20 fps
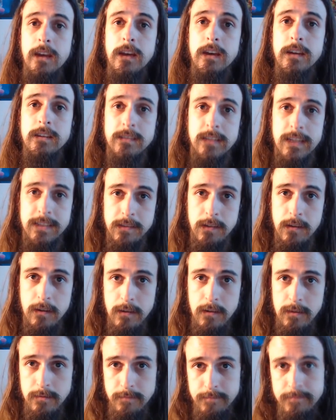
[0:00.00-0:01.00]
So that's the
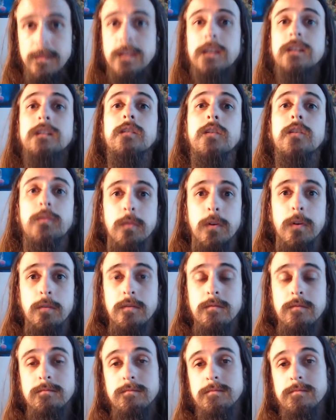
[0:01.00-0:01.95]
heart. Throat.